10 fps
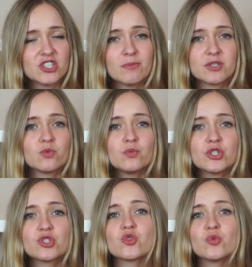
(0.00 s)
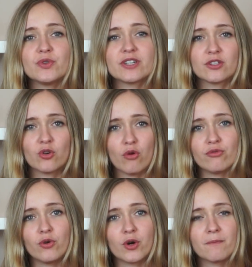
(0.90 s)
terms of which room you can go
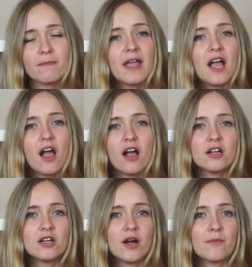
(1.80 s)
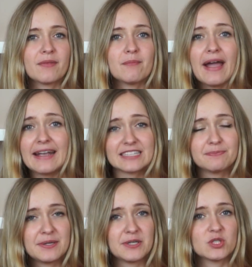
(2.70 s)
for. My
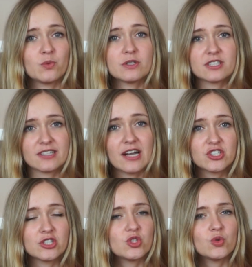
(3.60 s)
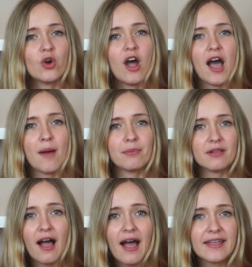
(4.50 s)
experience was such that you
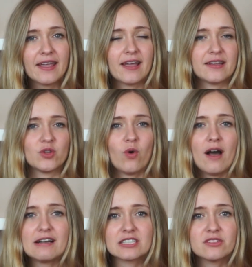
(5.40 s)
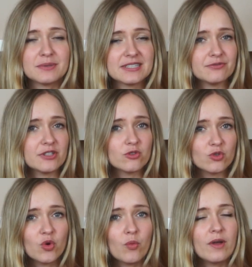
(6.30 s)
apply and you ask for a specific
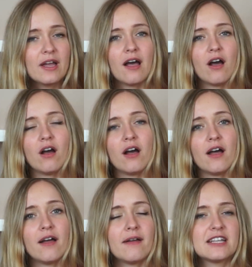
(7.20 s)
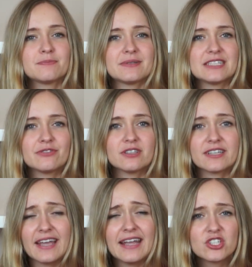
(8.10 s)
room and specific
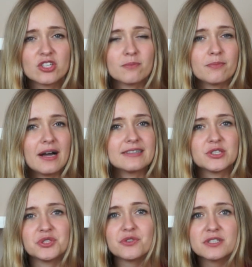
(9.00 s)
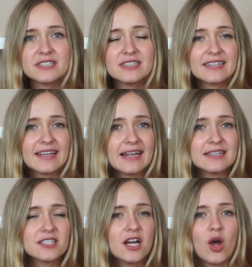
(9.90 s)
location, but the university
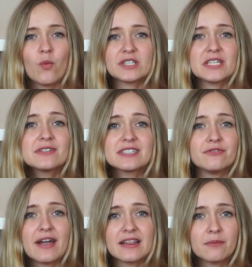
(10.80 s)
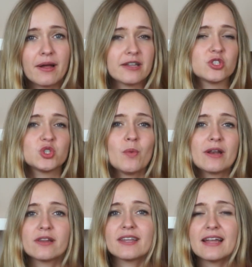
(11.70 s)
allocates whatever is available, so you
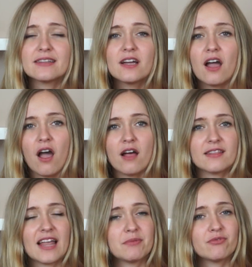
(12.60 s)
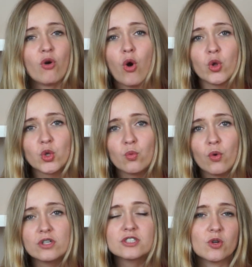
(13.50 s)
might not get the type of hall you
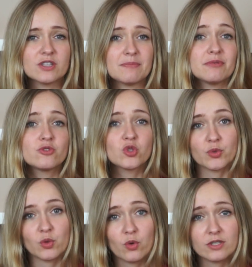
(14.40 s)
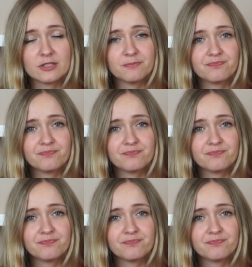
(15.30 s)
want or type of room you want.